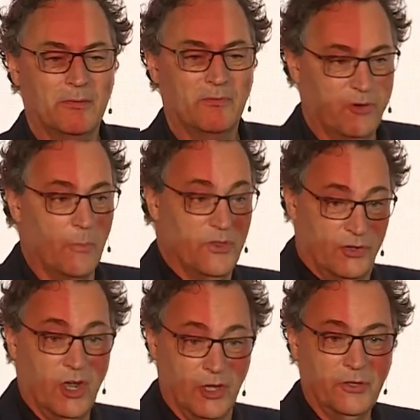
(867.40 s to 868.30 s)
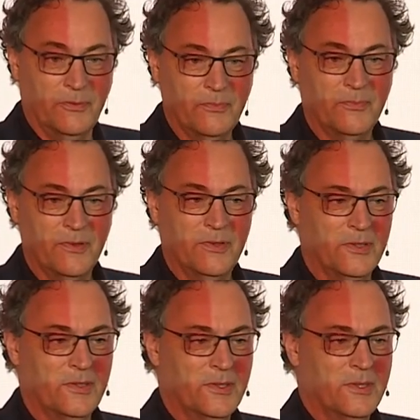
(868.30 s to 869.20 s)
From the drug,
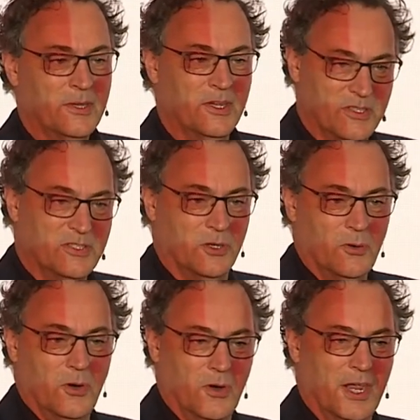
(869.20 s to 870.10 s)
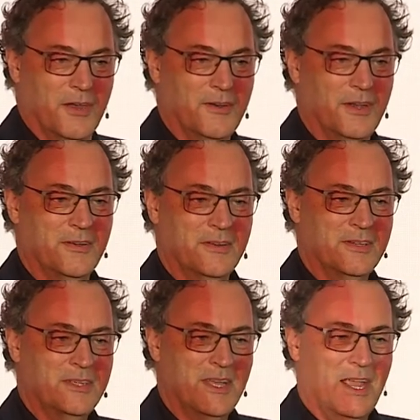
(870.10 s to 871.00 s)
because it's so early.
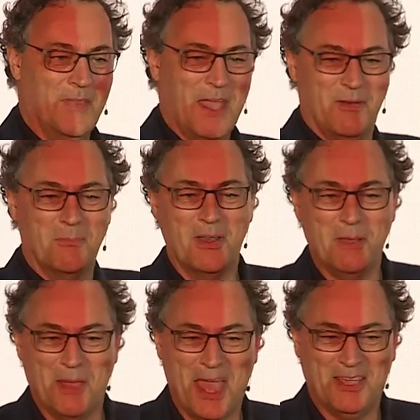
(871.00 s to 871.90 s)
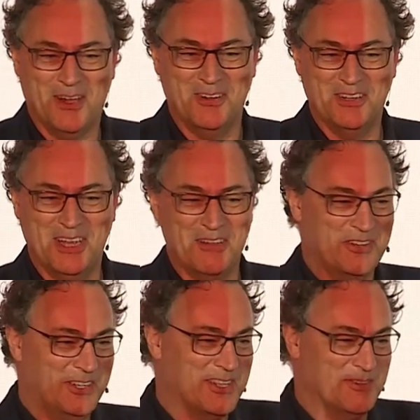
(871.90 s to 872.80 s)
And they have a money-back guarantee. If
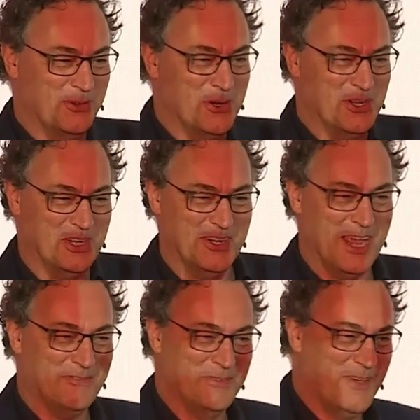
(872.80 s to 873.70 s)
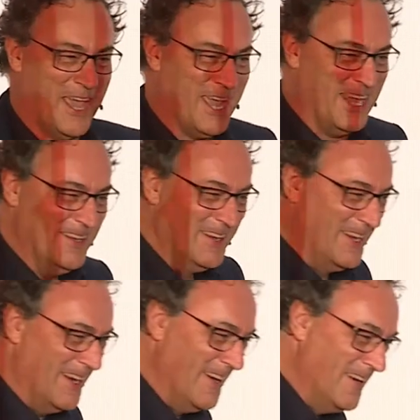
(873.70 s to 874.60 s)
it doesn't work, you don't have to pay.
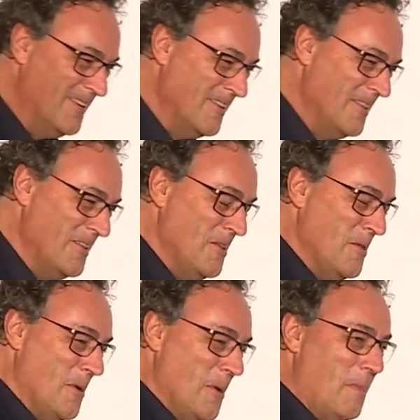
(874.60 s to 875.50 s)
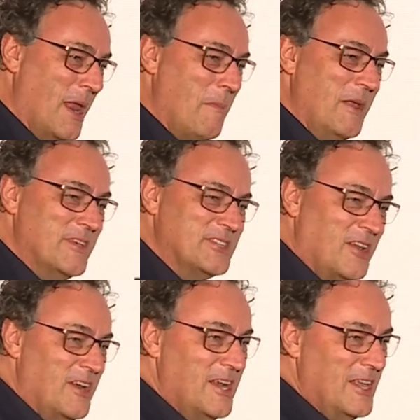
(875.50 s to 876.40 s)
But I mean, this
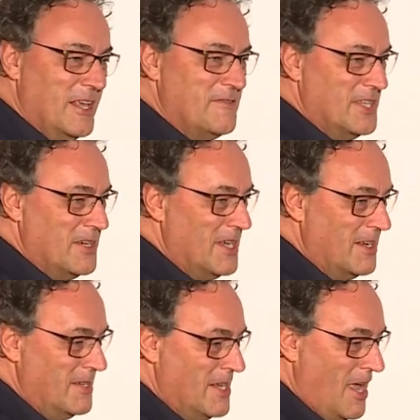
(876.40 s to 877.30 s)
clearly gives you, in